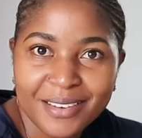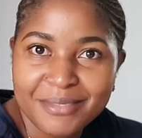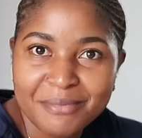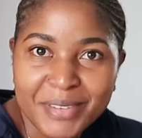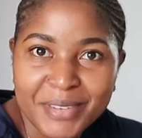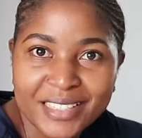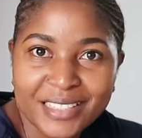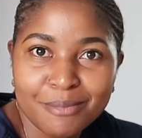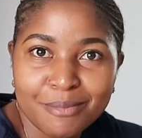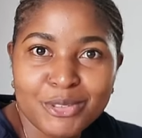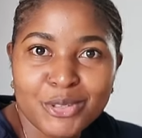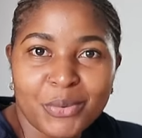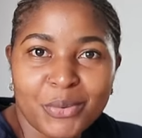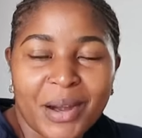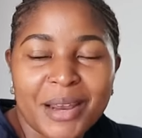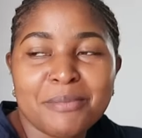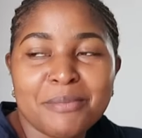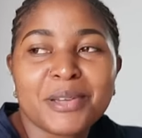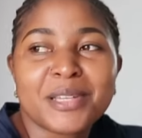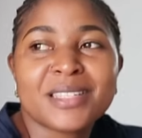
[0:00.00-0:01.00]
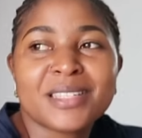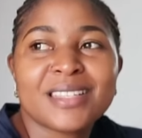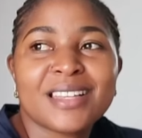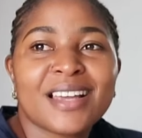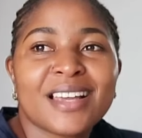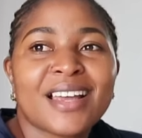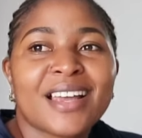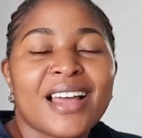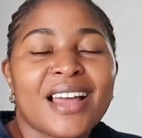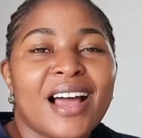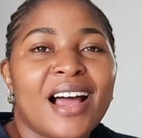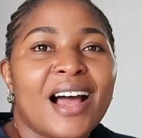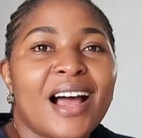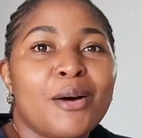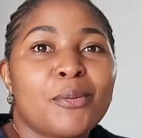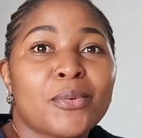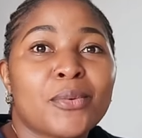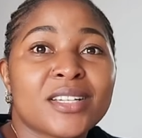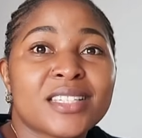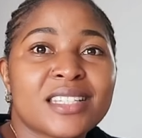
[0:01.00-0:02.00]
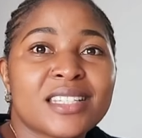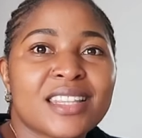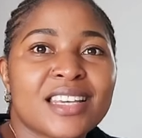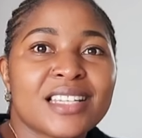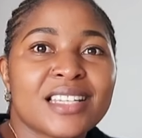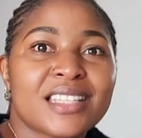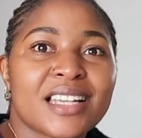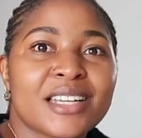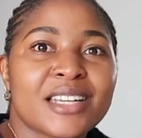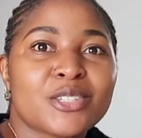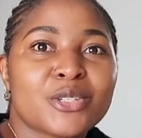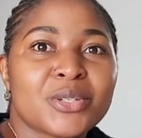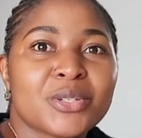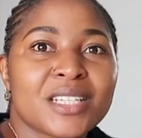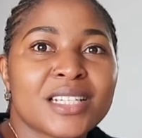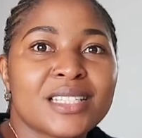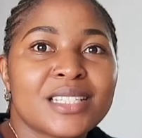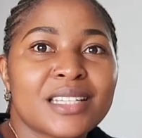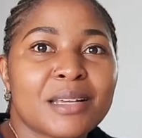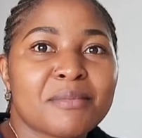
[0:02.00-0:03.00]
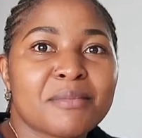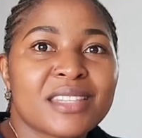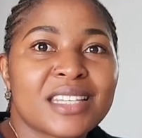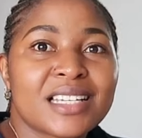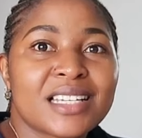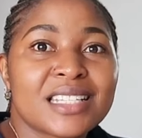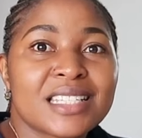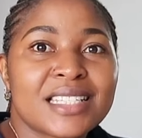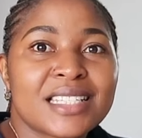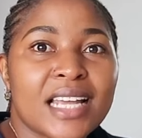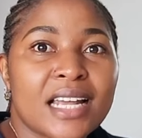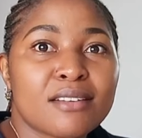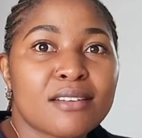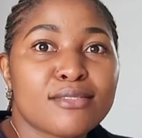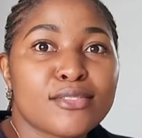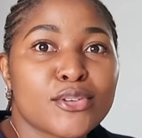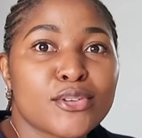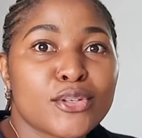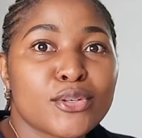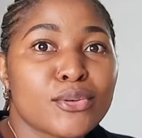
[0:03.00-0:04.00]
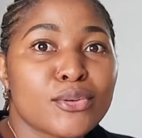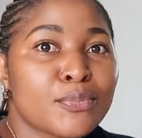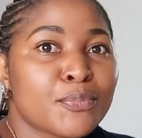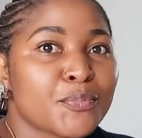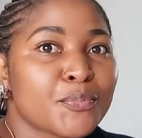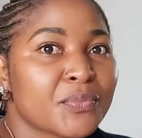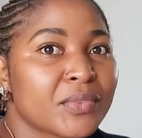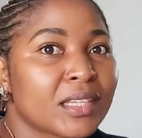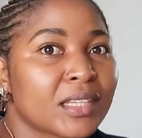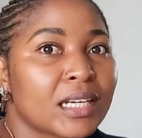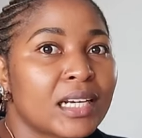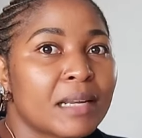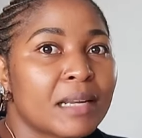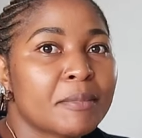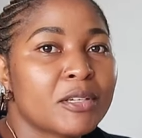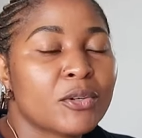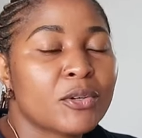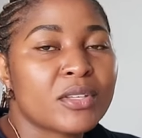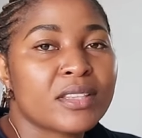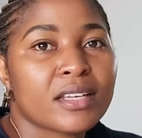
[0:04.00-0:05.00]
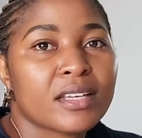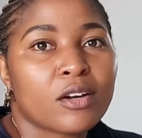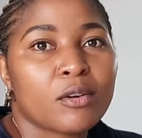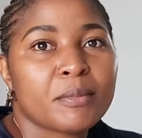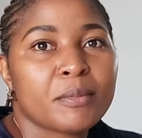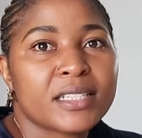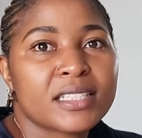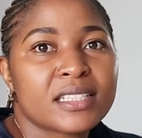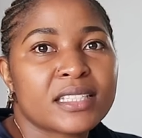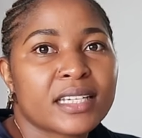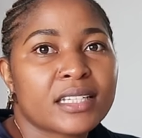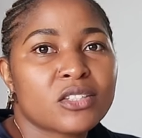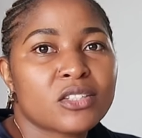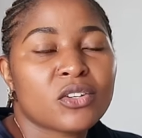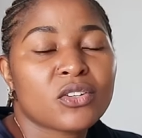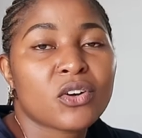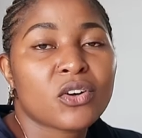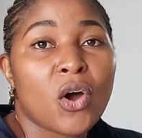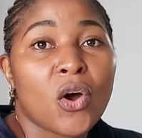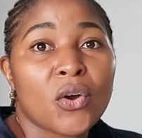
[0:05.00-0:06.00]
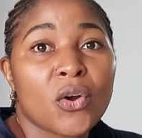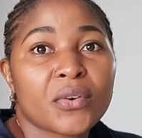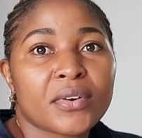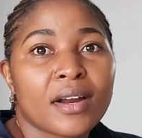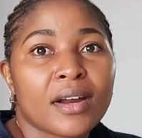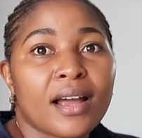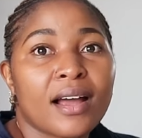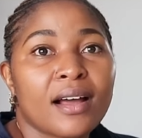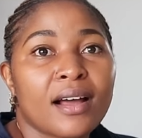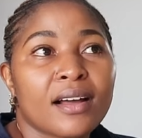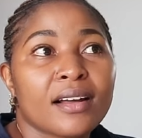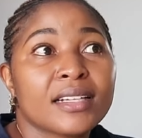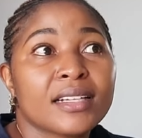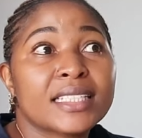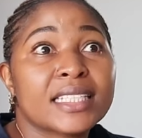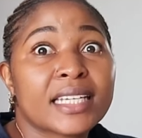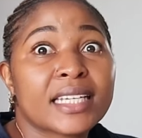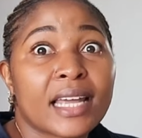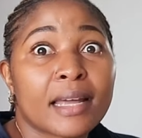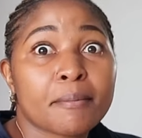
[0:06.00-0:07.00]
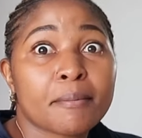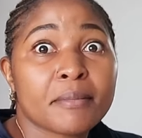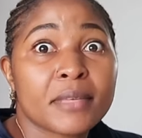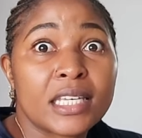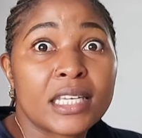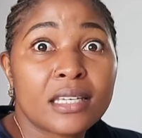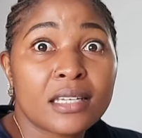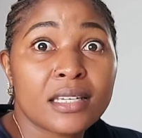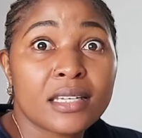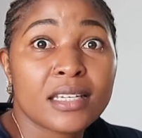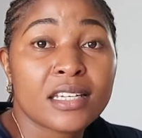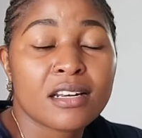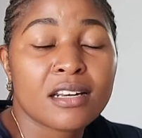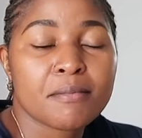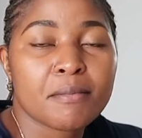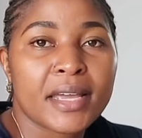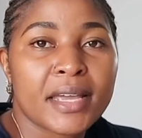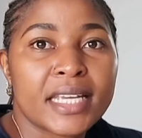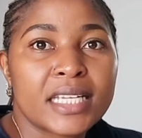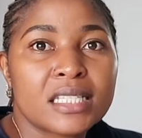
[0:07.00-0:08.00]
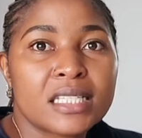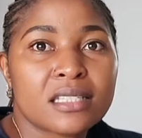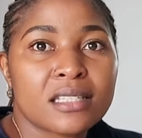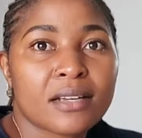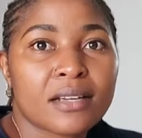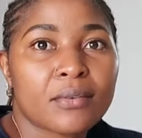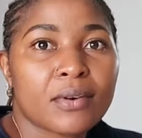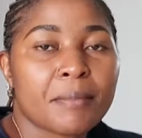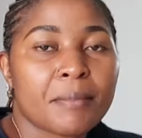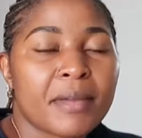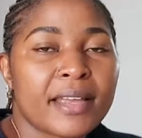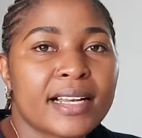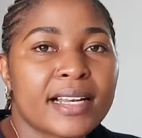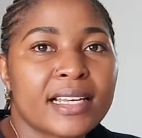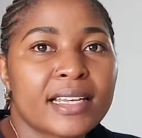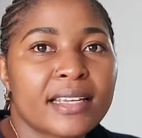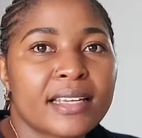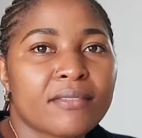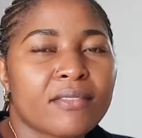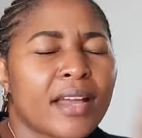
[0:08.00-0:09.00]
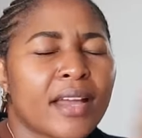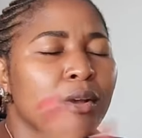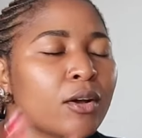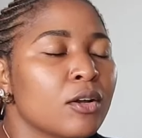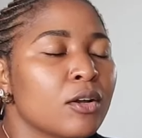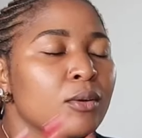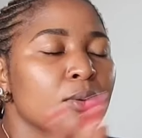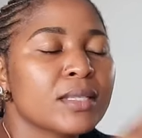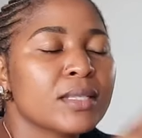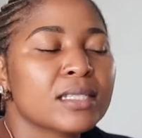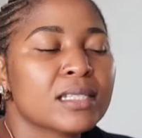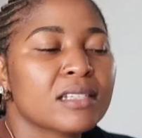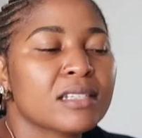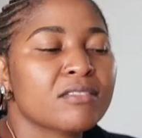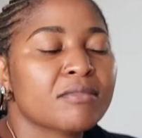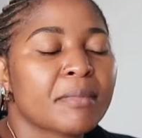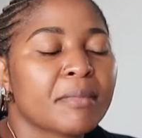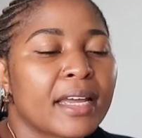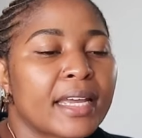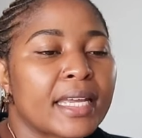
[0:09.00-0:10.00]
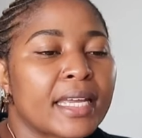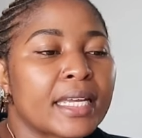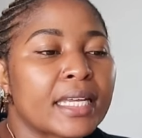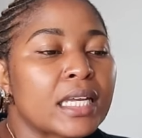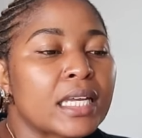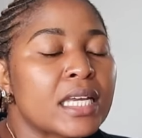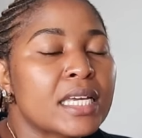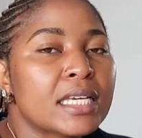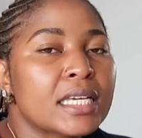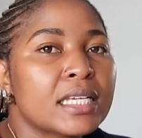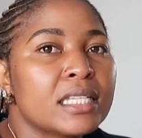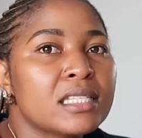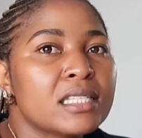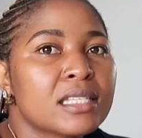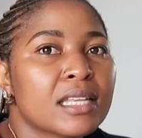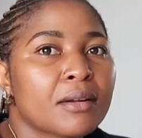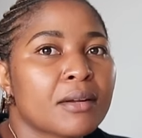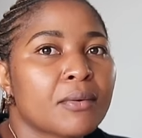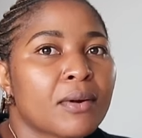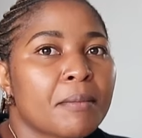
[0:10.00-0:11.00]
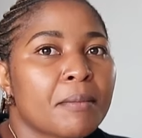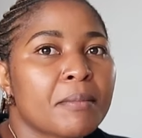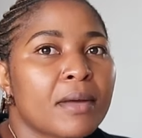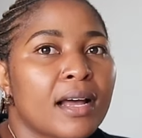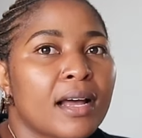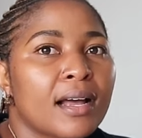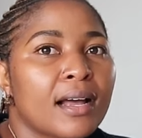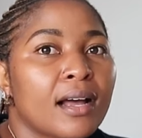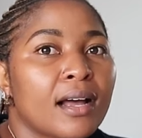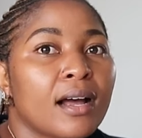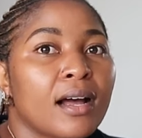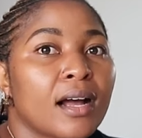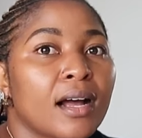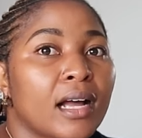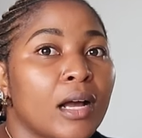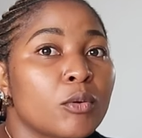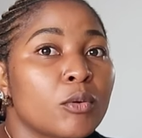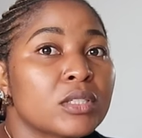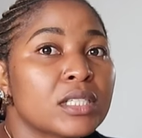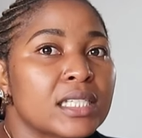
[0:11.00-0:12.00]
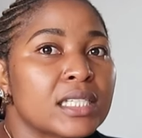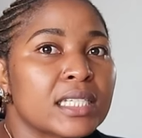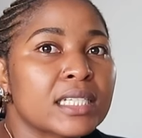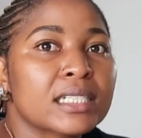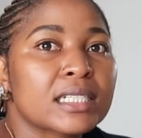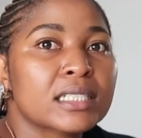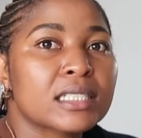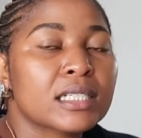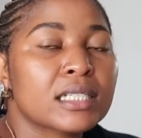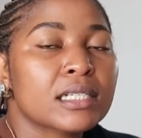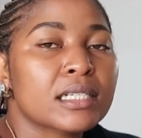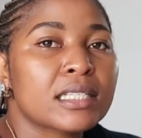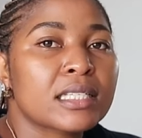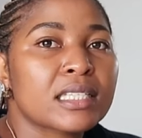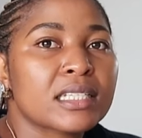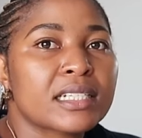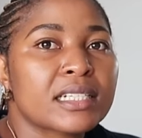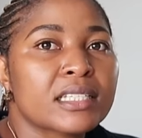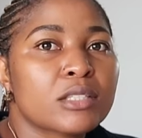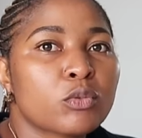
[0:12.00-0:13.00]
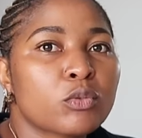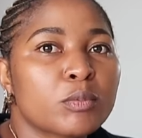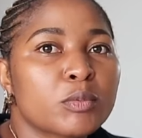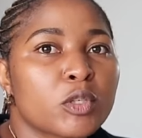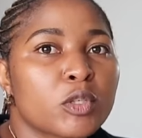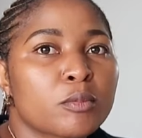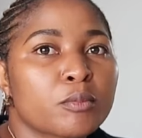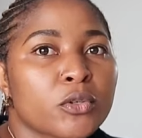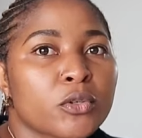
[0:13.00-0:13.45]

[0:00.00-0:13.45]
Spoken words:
my subscribers, watch this and you need some things done for you, let me know in the comment section, or DM me in my Instagram. I always leave my Instagram account linked in the description